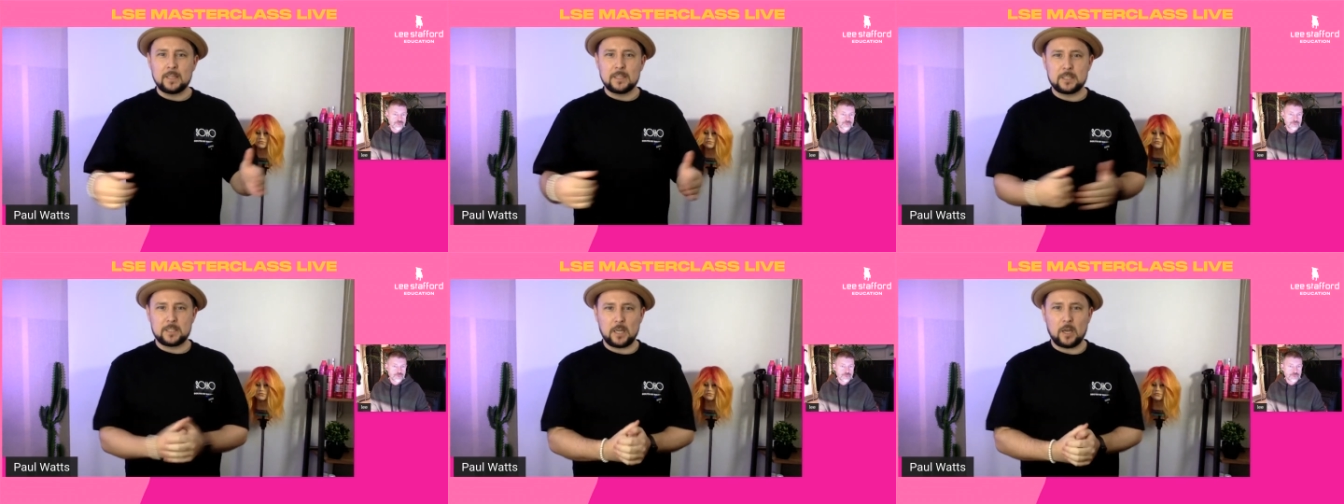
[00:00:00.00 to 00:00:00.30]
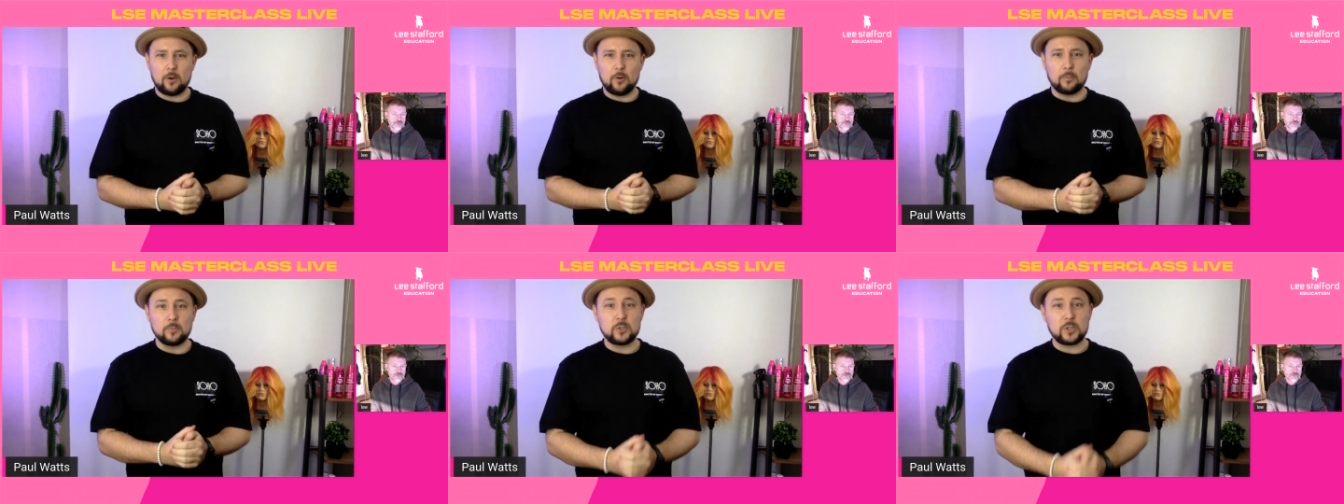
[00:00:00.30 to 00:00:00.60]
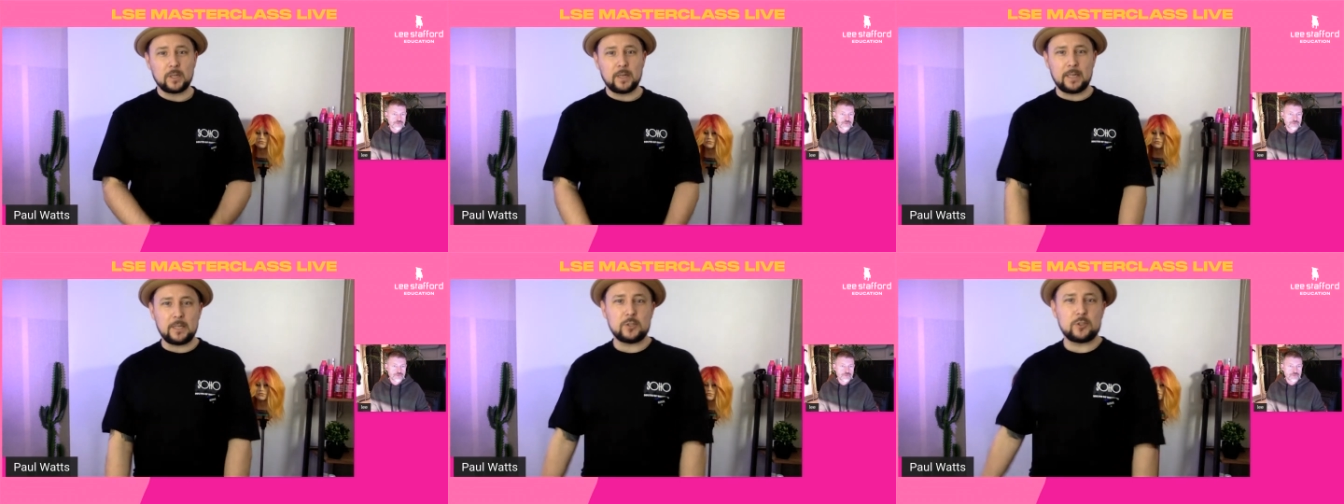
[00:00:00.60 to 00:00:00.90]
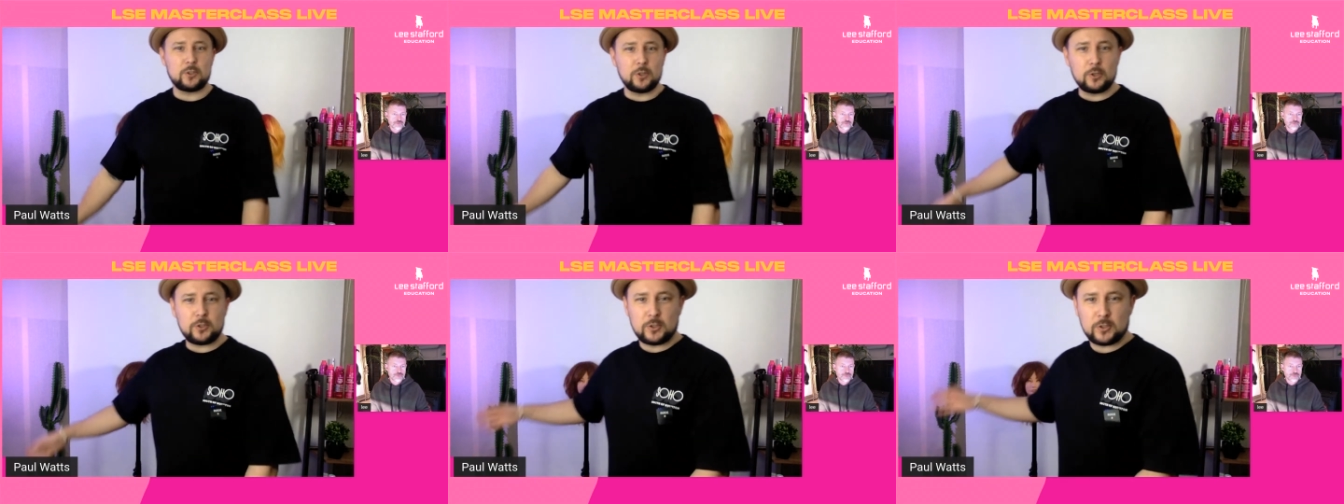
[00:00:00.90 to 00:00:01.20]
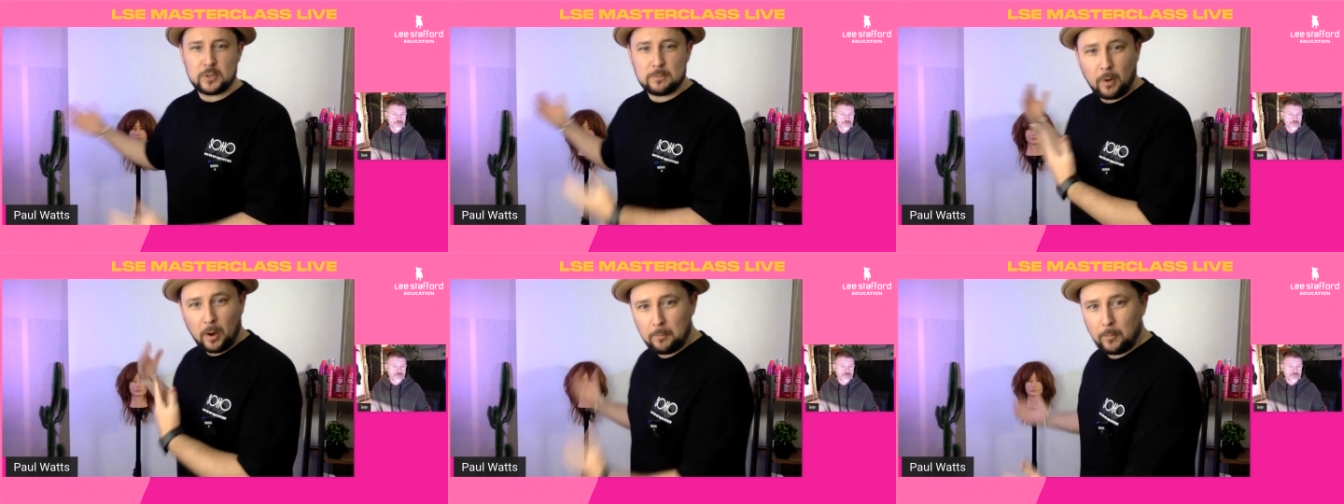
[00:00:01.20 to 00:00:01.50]
So I'm just going to introduce
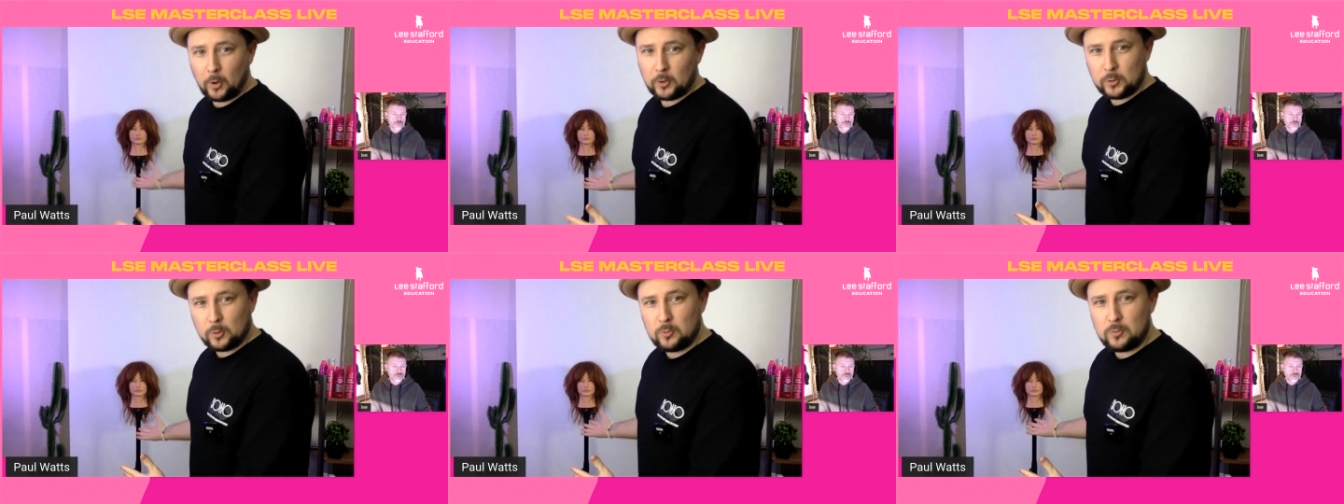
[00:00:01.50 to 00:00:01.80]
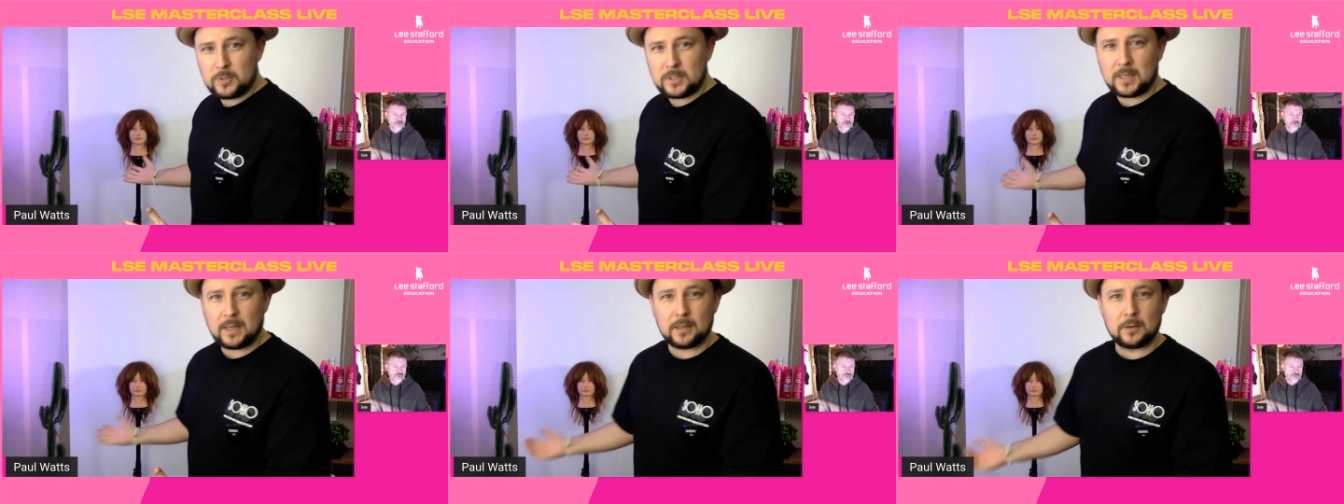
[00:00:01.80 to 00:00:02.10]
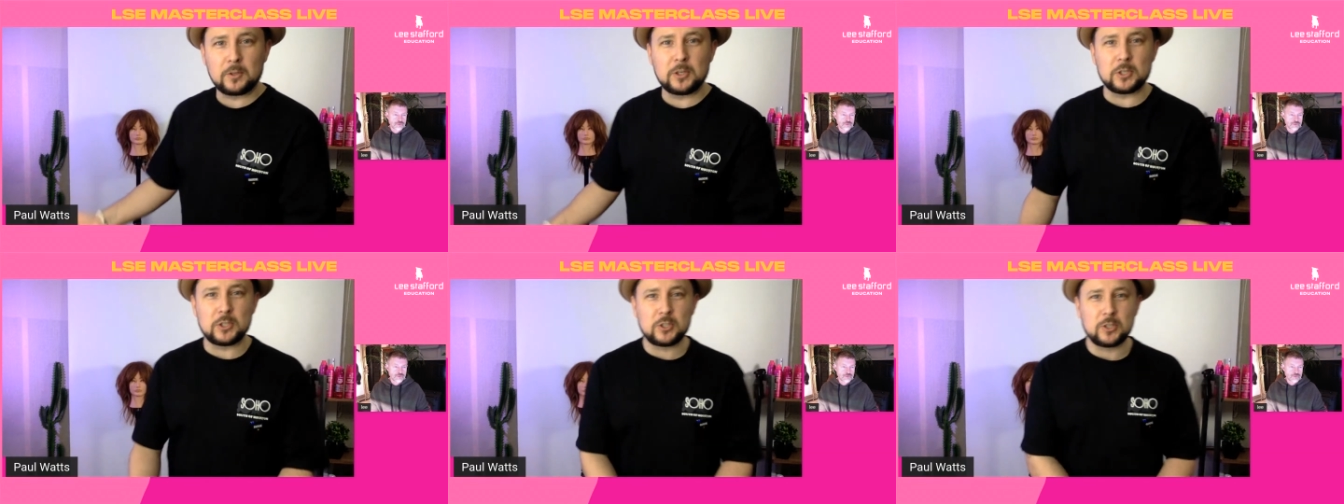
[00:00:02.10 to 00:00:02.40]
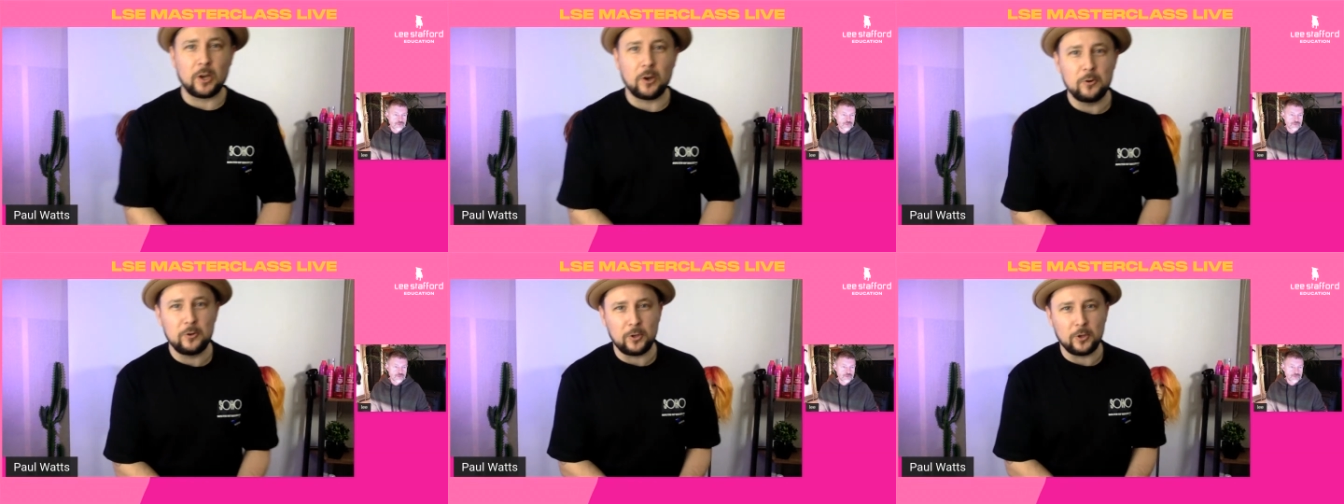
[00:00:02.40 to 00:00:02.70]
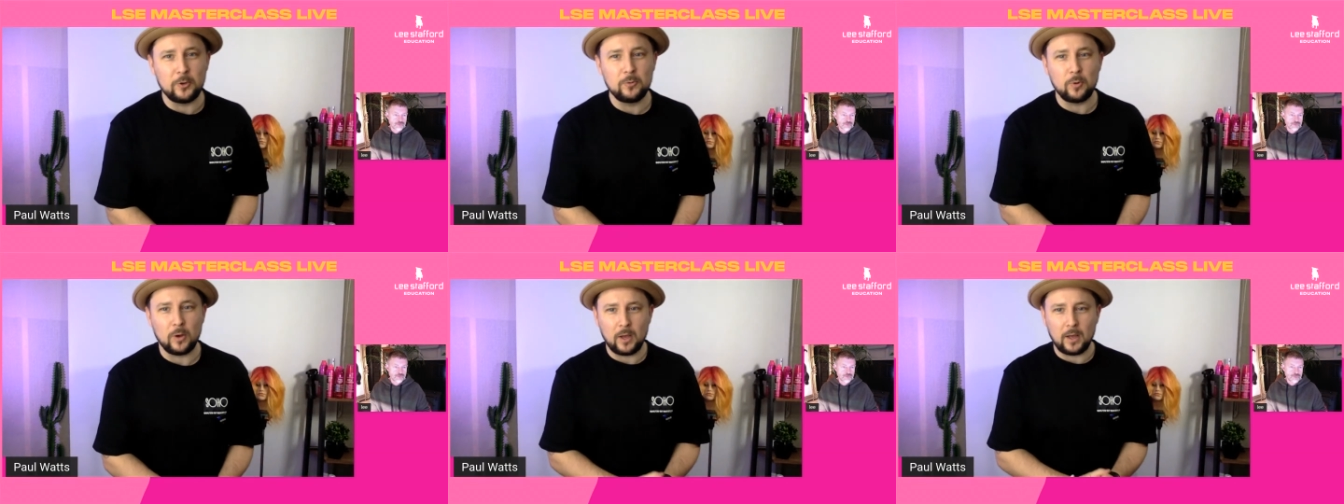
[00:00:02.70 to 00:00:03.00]
you to my models, and I'm going to show
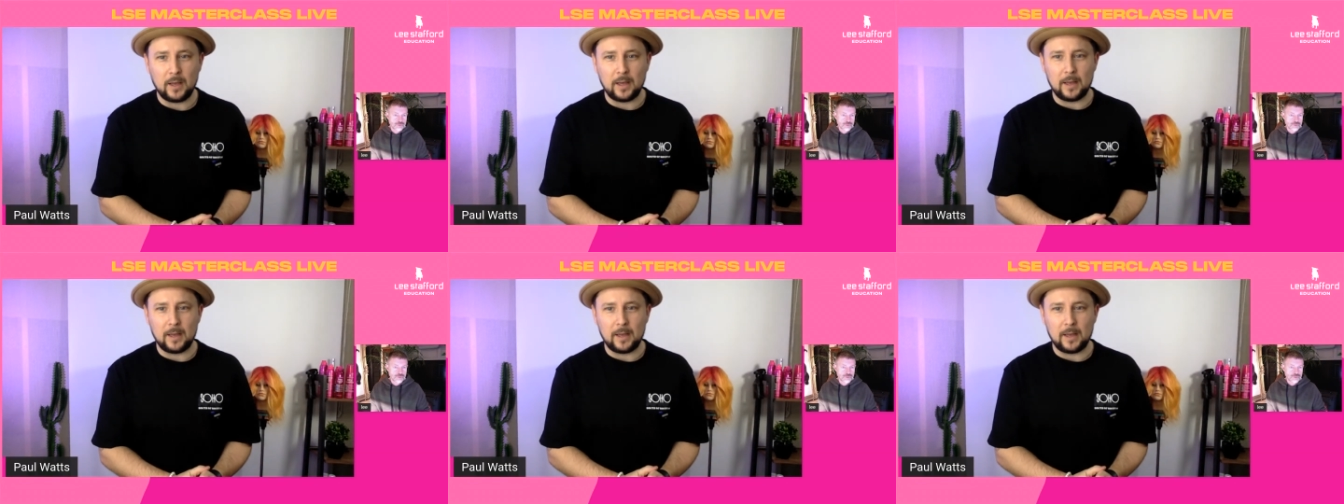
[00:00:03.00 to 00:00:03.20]
you